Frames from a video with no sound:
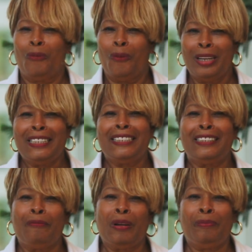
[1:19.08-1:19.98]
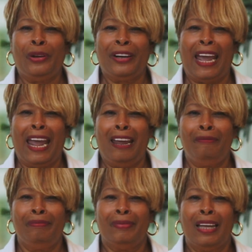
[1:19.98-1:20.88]
Want to step up your
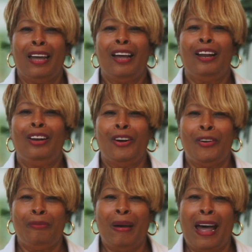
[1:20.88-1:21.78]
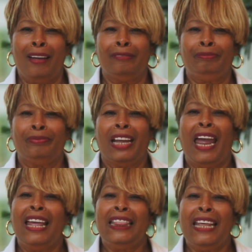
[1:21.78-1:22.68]
game? Learn about
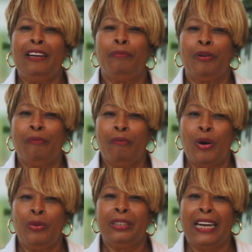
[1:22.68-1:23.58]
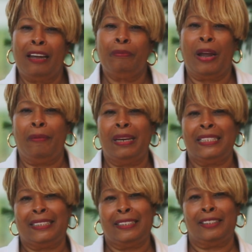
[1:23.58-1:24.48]
and then promote down payment
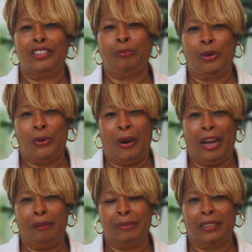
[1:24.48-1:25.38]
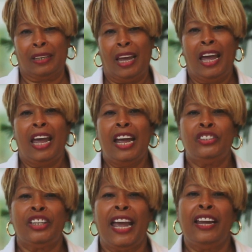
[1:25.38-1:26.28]
assistance programs.
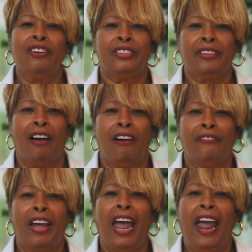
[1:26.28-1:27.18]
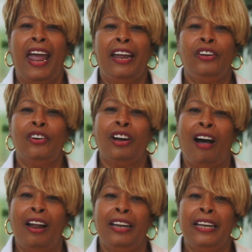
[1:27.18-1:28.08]
Educate yourself and your
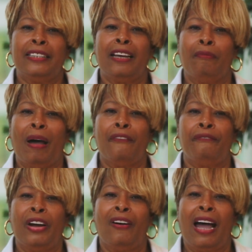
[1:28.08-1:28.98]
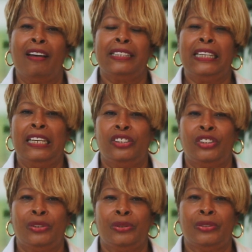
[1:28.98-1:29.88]
colleagues about fair housing
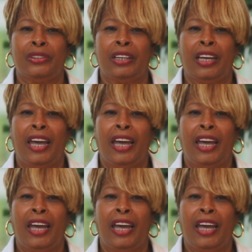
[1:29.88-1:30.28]
issues.